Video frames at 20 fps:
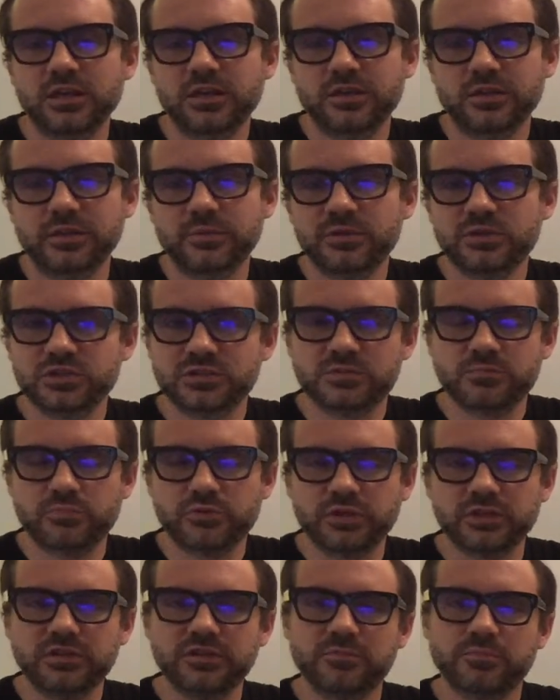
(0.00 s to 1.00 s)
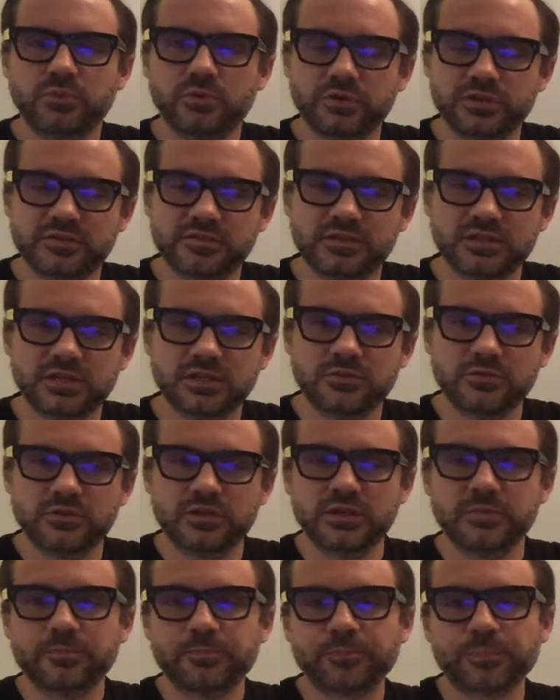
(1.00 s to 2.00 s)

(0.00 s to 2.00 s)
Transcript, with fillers: Let me just bring these points together then.